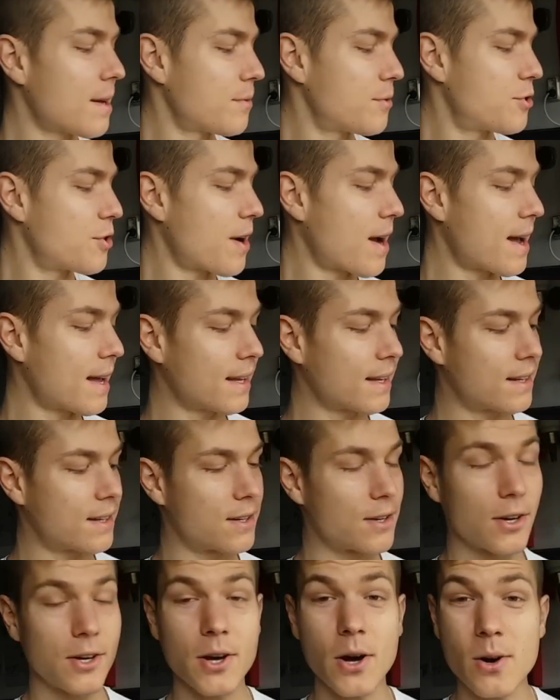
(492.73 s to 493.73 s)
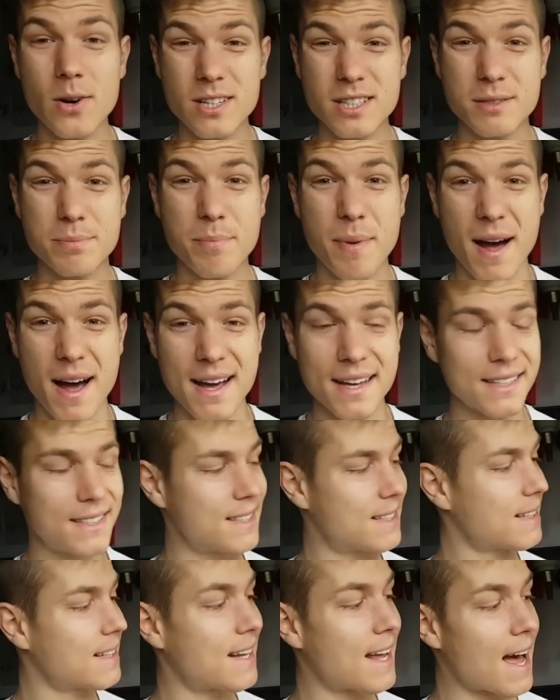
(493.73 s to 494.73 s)
I'm trying cocoa
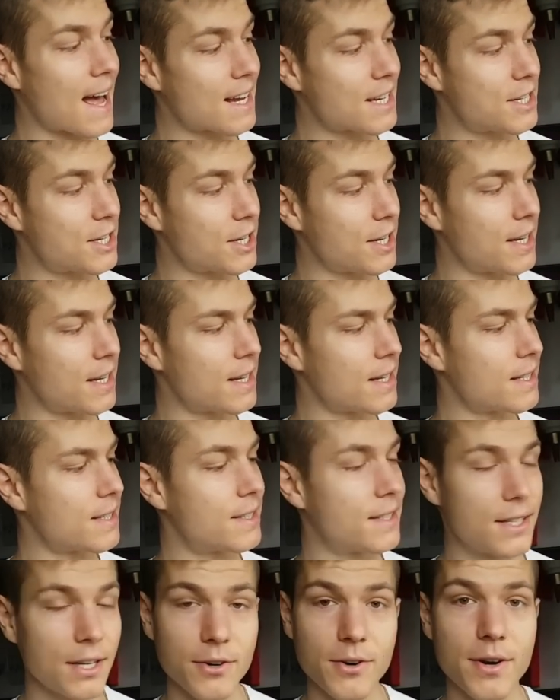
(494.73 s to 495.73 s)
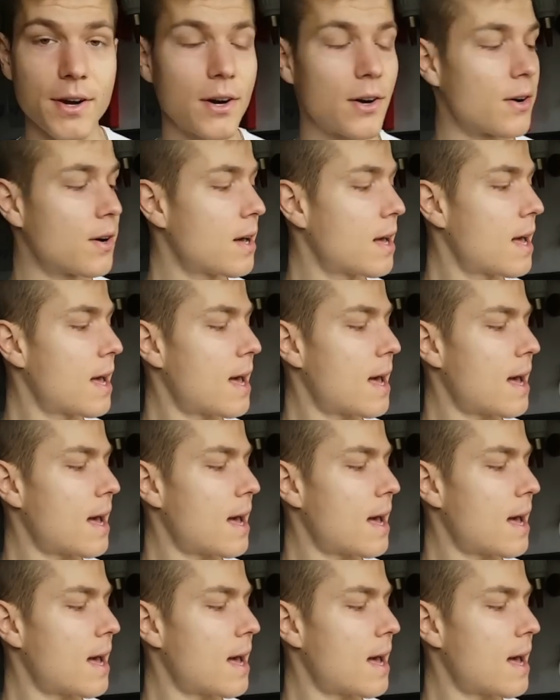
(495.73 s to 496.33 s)
spice Kashi cereal,